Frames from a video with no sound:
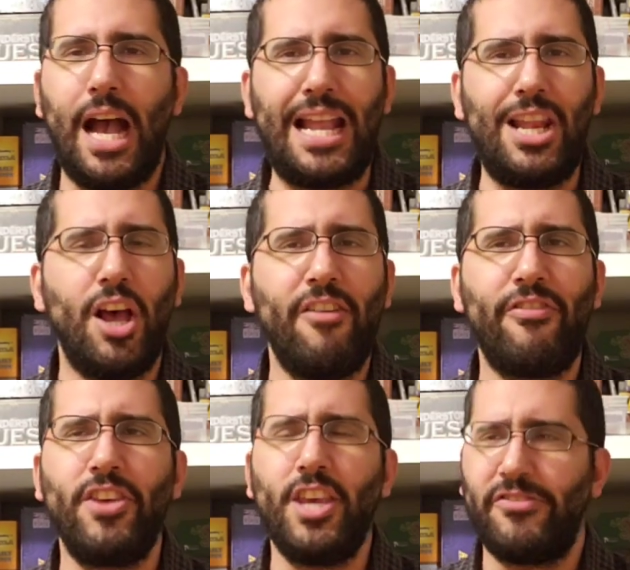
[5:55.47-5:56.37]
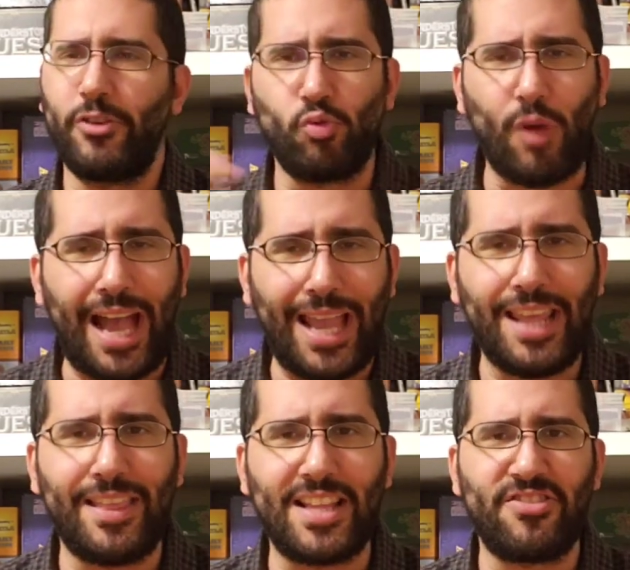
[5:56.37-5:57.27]
I love the
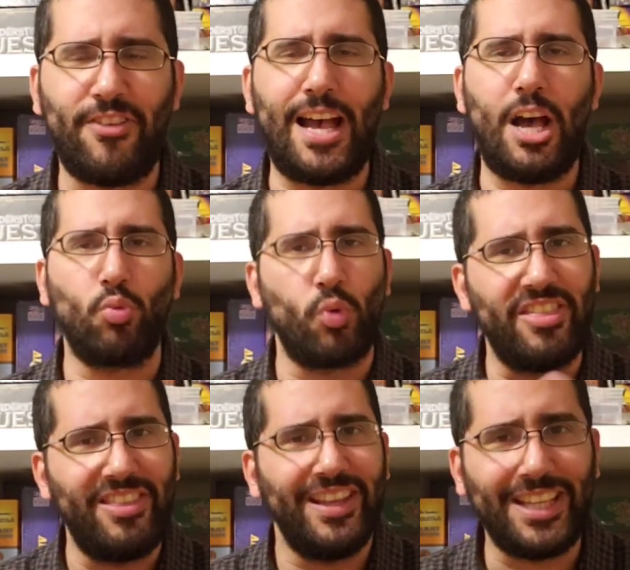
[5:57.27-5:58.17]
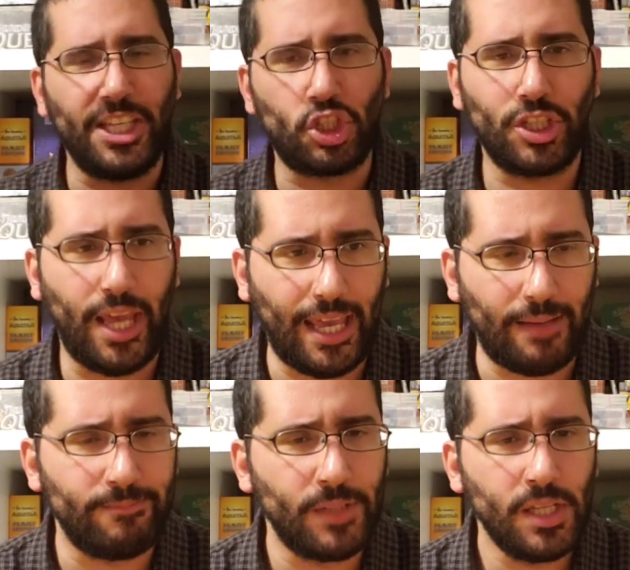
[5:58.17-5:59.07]
variety that's found within each
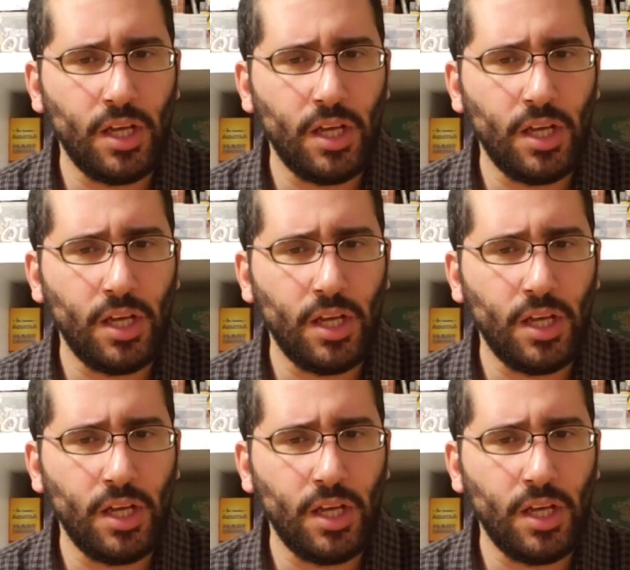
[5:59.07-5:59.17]
game,